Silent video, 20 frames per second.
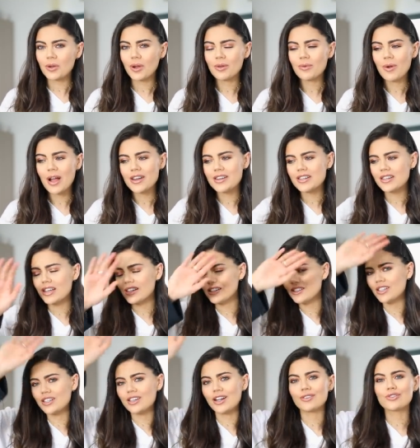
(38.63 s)
I went
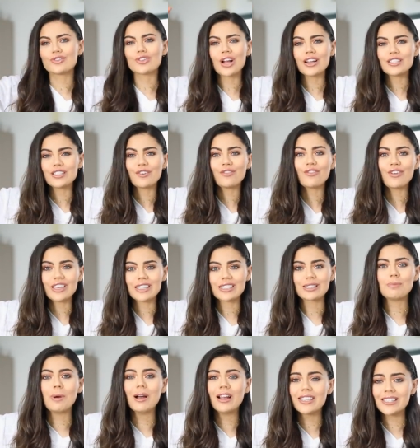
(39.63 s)
and, you know, tried to
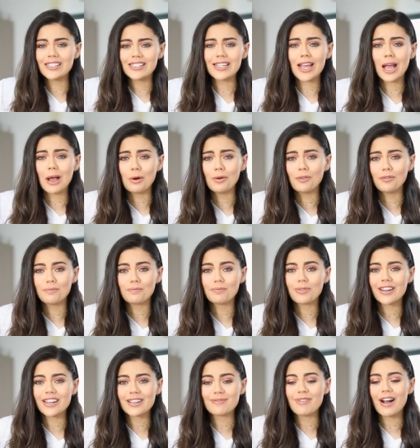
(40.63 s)
fix myself
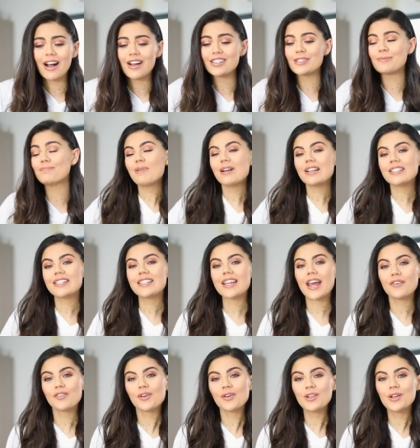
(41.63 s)
pretty much. But today
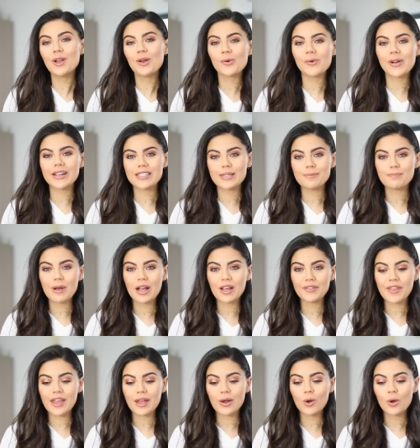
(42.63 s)
I've got the long-awaited
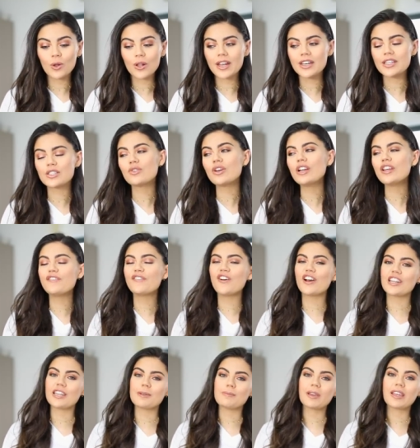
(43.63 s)
birthday haul, and it's really
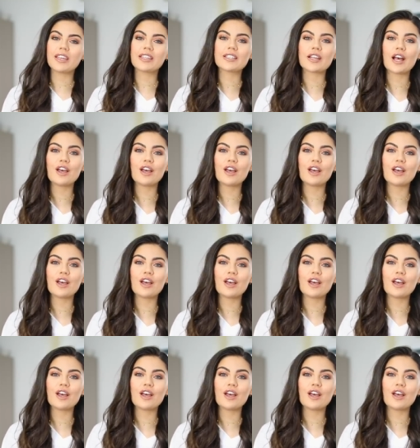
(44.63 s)
funny because